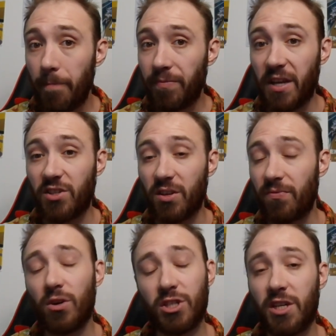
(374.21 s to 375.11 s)
It's the
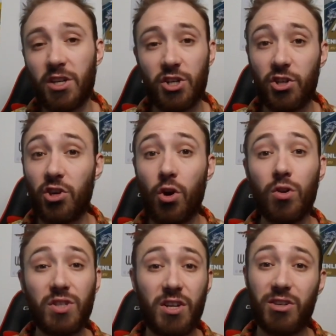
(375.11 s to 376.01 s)
first addition to the Hull
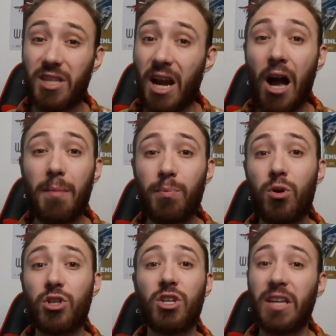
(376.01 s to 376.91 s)
series that I'm
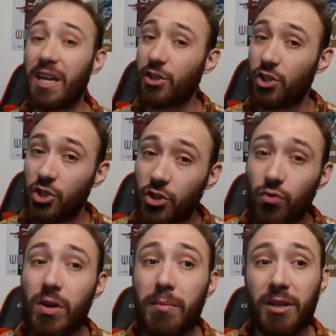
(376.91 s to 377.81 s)
personally
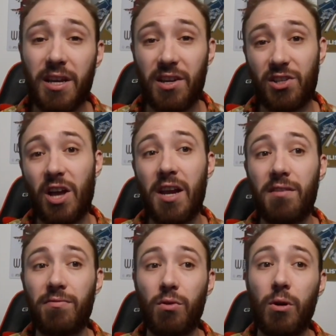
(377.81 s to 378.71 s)
extremely excited
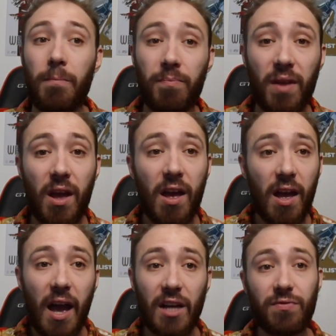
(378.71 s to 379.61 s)
for.
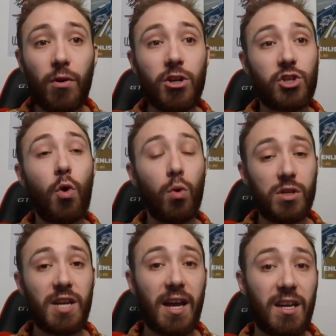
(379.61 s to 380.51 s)
As far as core
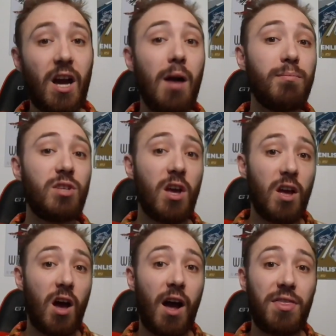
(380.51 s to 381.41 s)
tech comes,
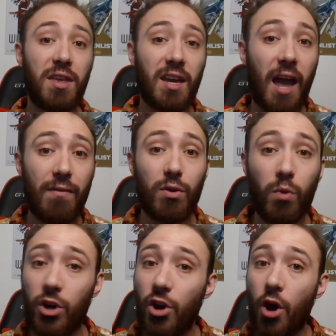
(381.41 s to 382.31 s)
I think
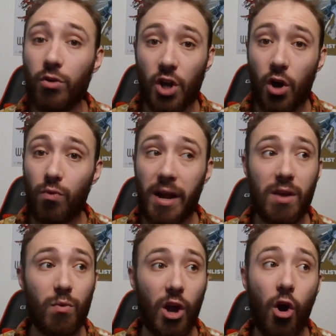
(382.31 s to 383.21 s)
everyone knows already
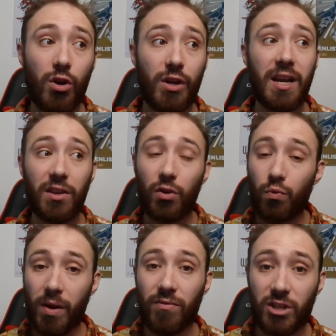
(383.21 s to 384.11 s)
we are getting the
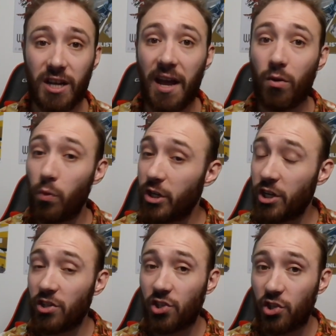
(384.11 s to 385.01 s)
river tech, which
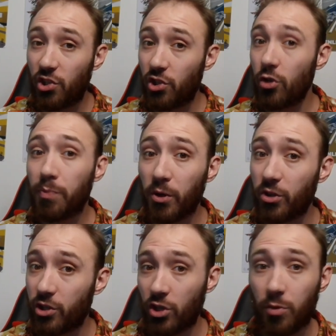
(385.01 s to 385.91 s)
is super,
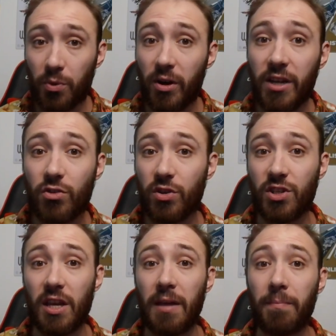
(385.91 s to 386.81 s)
super
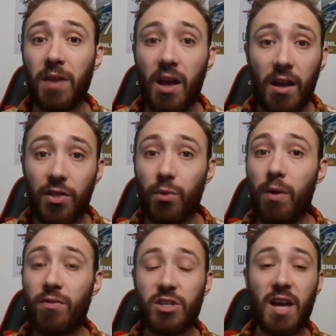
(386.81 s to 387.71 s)
interesting. The
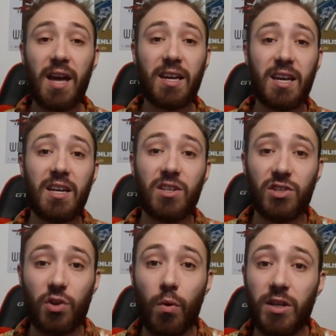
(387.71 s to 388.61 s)
river tech is
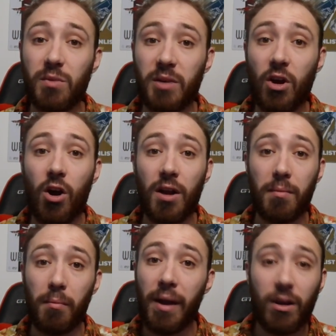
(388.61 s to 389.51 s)
going to be on
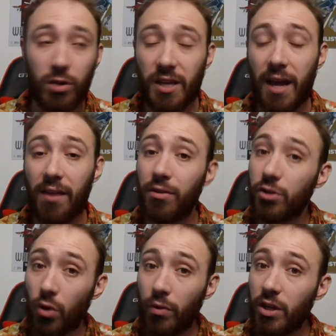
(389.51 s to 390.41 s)
Microtech, and there's
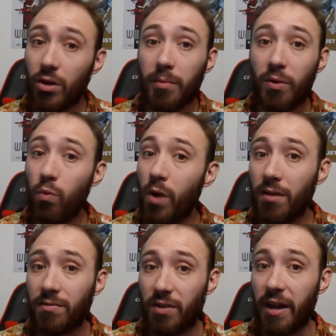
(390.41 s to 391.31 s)
only going to be one
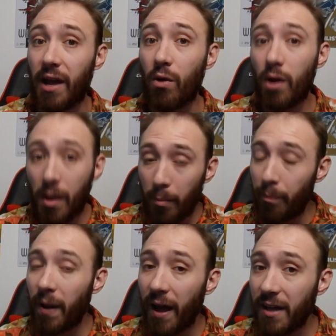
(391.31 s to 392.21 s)
for now,
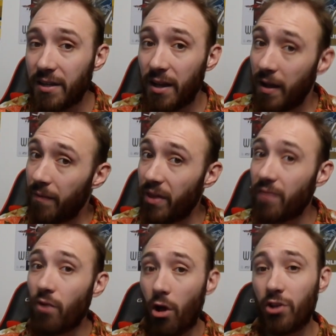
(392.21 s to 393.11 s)
but
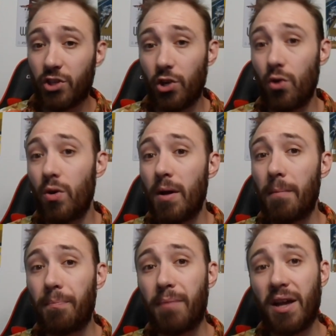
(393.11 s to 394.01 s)
they've also
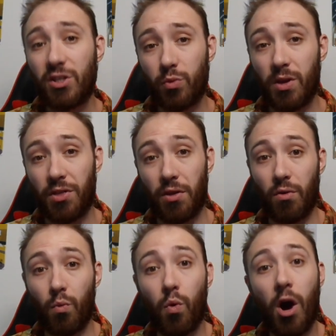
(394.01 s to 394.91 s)
messed with
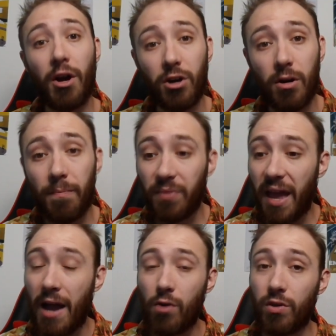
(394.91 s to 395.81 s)
water,
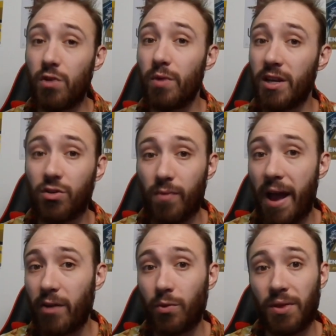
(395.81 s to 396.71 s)
how you
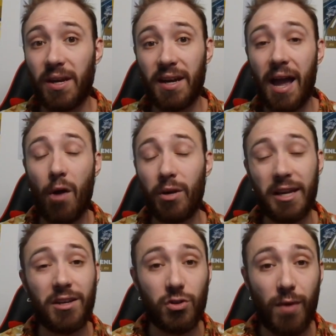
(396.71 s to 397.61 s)
interact with it and how it
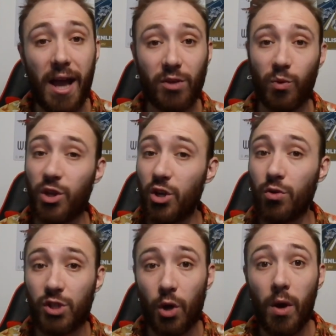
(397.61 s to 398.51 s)
interacts with you.
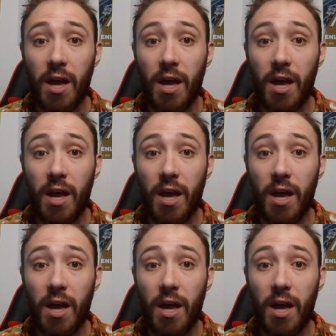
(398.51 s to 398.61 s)
So